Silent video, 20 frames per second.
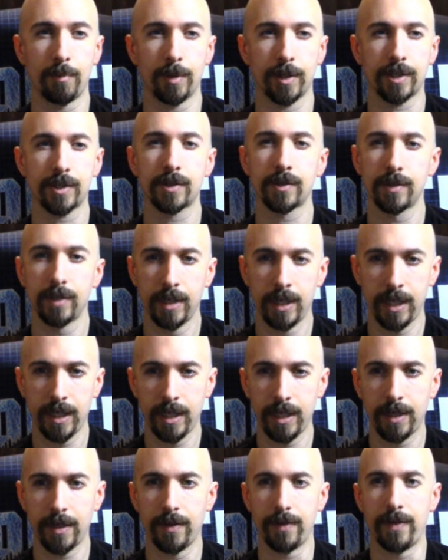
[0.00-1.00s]
books,
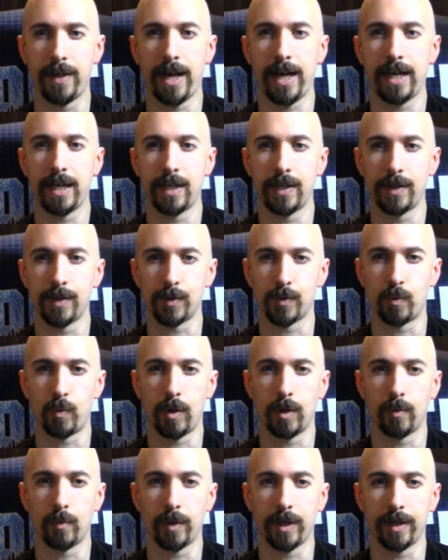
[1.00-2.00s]
that is
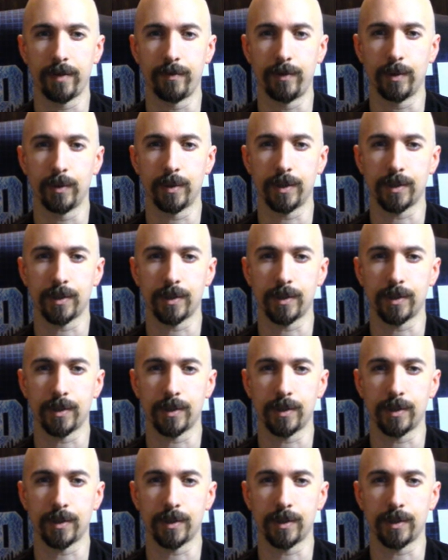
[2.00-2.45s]
one way of doing